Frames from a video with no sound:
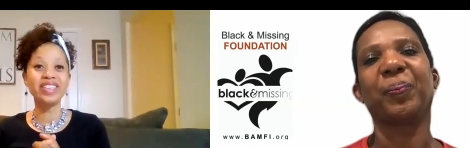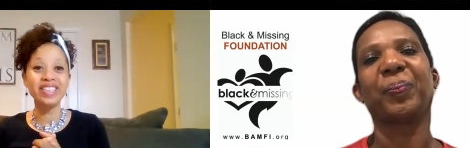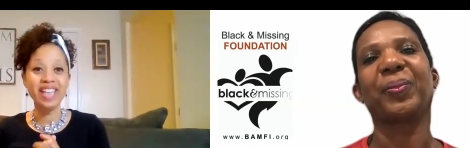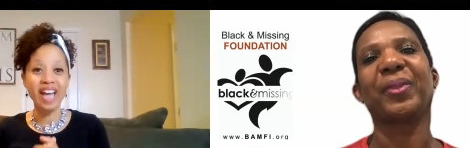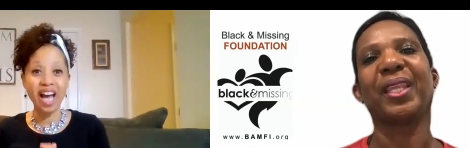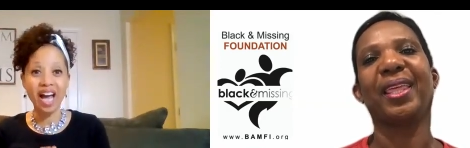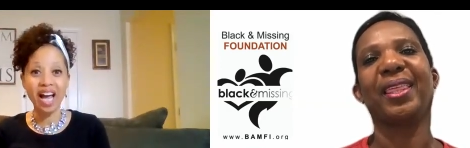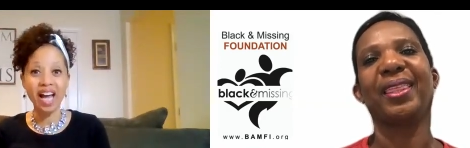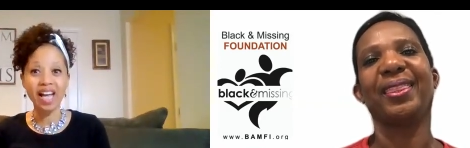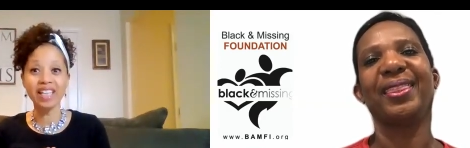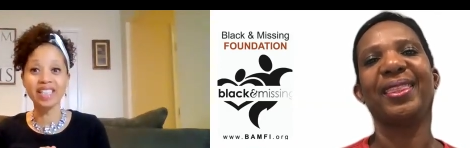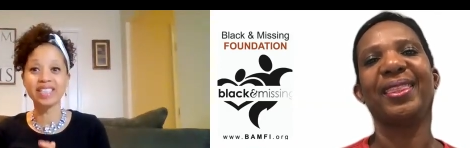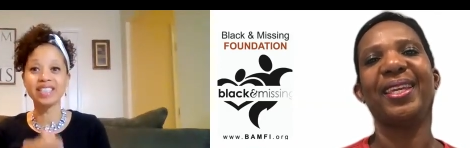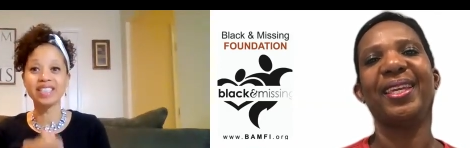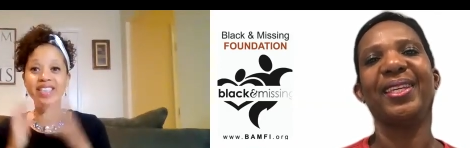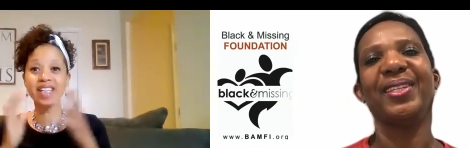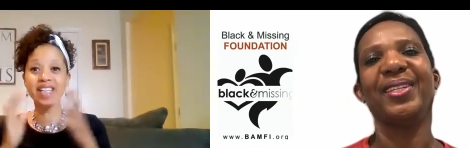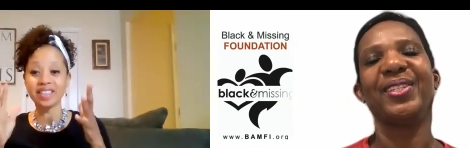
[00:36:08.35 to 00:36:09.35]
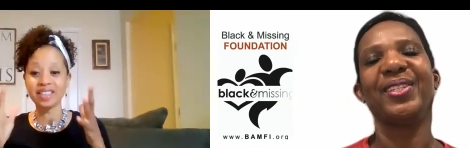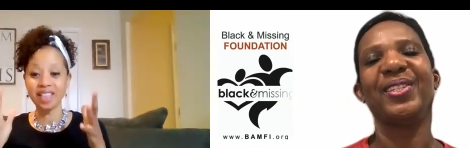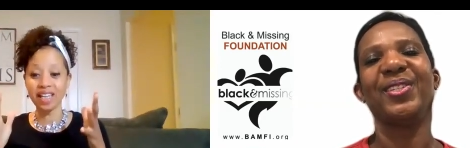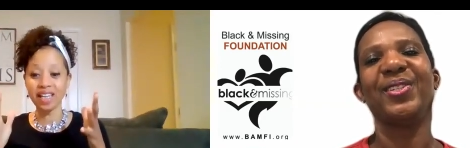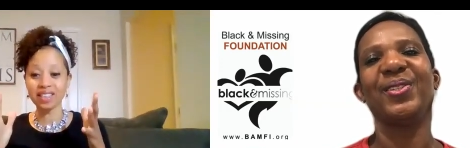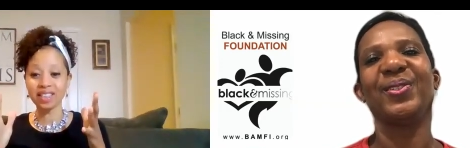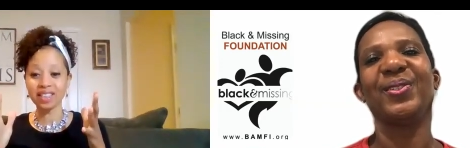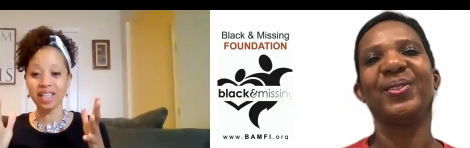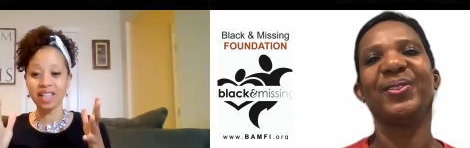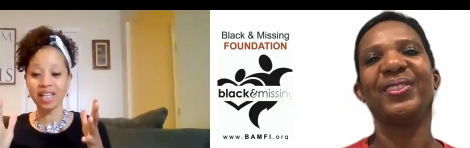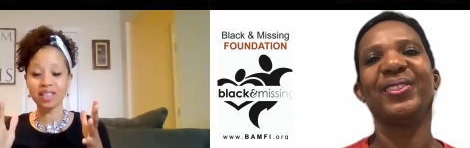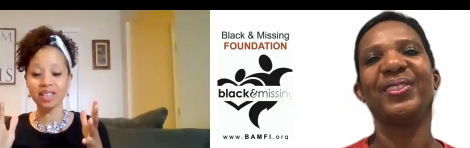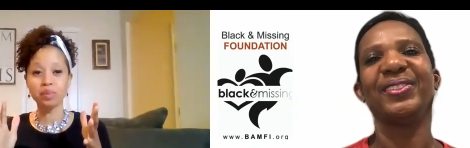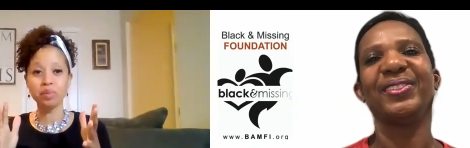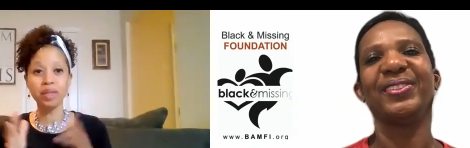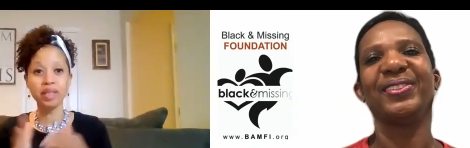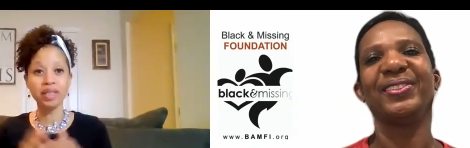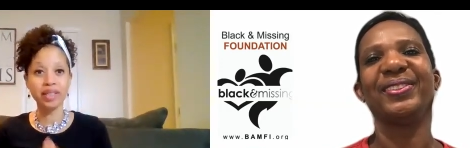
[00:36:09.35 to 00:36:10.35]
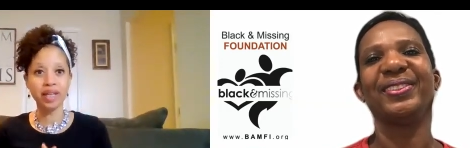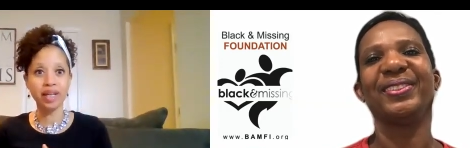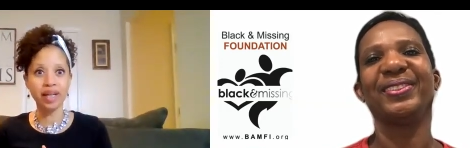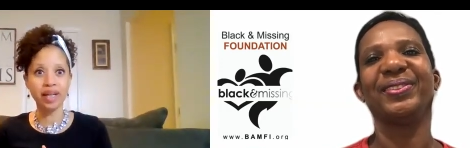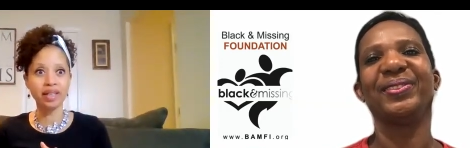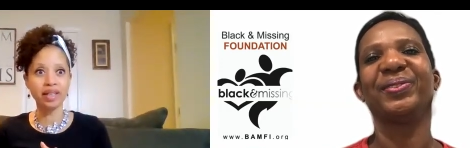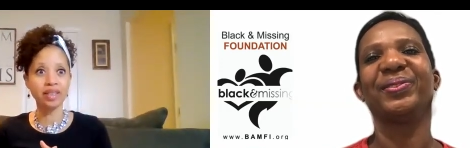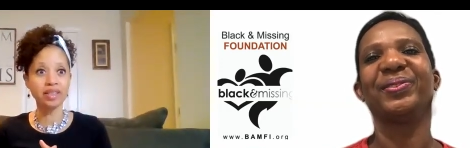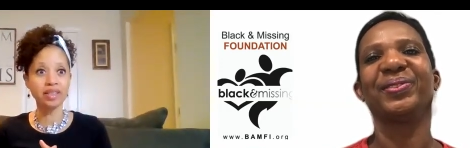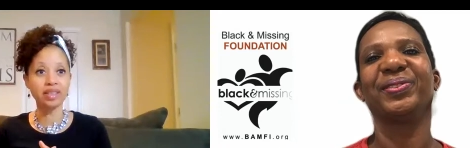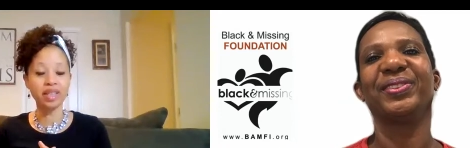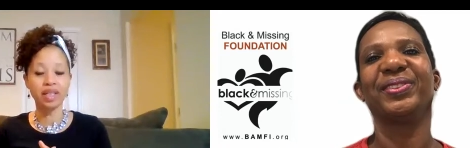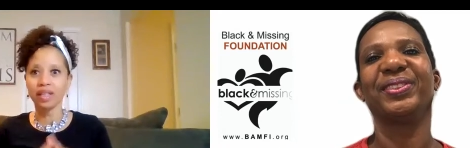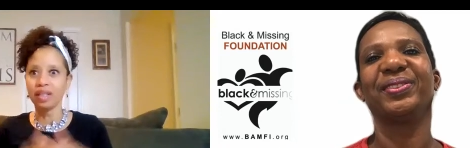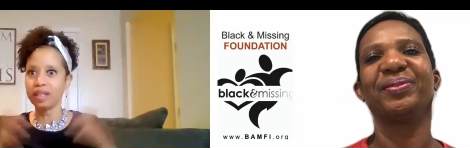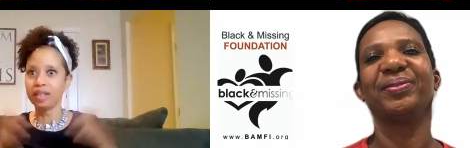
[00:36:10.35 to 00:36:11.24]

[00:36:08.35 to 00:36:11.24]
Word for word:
Speaker 1: Yes, yes, yes, yes. Because,